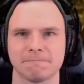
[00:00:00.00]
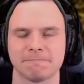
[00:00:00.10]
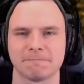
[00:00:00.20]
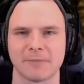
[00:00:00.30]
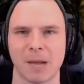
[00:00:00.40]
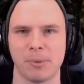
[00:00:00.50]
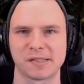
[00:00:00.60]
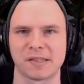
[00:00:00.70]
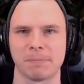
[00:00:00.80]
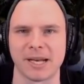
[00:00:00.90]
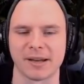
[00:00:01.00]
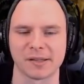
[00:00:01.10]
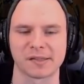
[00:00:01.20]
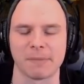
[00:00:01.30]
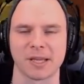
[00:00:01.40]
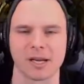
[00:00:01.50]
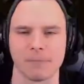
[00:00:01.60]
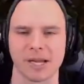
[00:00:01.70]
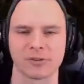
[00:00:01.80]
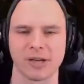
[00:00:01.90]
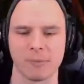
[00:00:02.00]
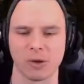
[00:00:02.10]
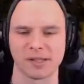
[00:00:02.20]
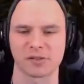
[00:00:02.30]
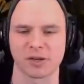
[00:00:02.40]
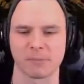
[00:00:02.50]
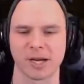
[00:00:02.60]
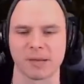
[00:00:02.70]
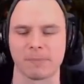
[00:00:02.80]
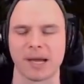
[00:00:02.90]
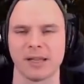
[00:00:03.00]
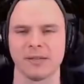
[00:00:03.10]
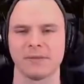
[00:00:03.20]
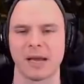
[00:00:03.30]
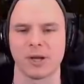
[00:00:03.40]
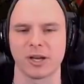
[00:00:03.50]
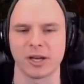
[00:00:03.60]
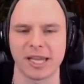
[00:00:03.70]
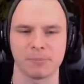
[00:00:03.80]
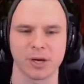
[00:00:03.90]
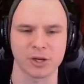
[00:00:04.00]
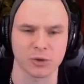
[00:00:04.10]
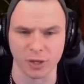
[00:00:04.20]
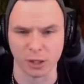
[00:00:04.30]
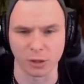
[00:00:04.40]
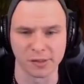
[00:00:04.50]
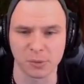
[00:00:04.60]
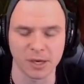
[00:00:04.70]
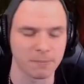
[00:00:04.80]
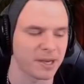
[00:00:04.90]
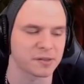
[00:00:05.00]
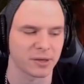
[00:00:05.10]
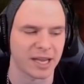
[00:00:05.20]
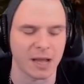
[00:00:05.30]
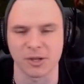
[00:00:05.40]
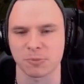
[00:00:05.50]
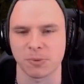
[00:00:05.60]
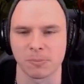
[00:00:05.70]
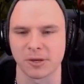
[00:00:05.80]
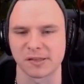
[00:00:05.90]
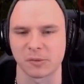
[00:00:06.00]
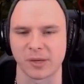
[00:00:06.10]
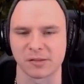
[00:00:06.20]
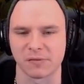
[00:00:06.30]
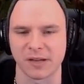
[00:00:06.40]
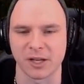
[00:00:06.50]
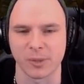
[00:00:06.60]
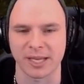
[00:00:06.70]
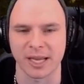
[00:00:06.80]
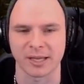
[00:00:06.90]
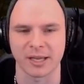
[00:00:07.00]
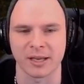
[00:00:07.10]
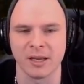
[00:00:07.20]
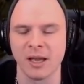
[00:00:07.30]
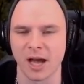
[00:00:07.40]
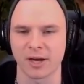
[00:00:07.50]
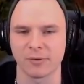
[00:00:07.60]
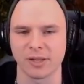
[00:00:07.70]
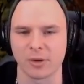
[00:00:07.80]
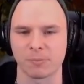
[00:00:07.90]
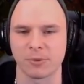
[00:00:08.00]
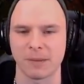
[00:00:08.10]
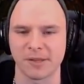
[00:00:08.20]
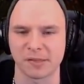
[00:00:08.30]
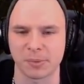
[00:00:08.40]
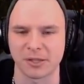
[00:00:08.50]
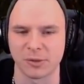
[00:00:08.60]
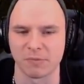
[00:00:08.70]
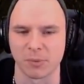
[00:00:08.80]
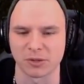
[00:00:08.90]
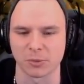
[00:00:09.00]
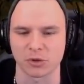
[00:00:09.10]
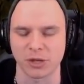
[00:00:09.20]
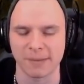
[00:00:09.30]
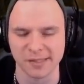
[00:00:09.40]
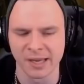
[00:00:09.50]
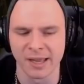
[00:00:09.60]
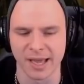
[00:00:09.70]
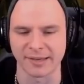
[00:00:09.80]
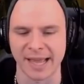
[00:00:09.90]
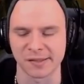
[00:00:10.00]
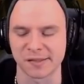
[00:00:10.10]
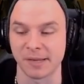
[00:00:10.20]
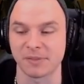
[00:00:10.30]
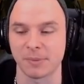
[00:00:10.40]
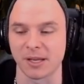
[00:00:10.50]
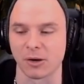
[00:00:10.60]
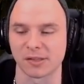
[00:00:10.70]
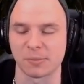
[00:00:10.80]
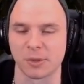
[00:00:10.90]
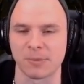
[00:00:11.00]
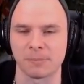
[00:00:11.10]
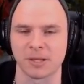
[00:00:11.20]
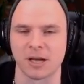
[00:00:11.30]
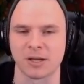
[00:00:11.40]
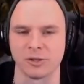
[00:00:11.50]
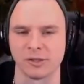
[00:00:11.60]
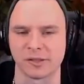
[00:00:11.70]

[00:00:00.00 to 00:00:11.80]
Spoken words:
A boosted banana stepping in a bear trap while he's trying to break a pallet, and we're going to keep pressure on the close one based on how much pop goes the weasel value we can get. I don't really want to prep this, but I do have multiple traps, and it has seemed to be a hotspot people are using.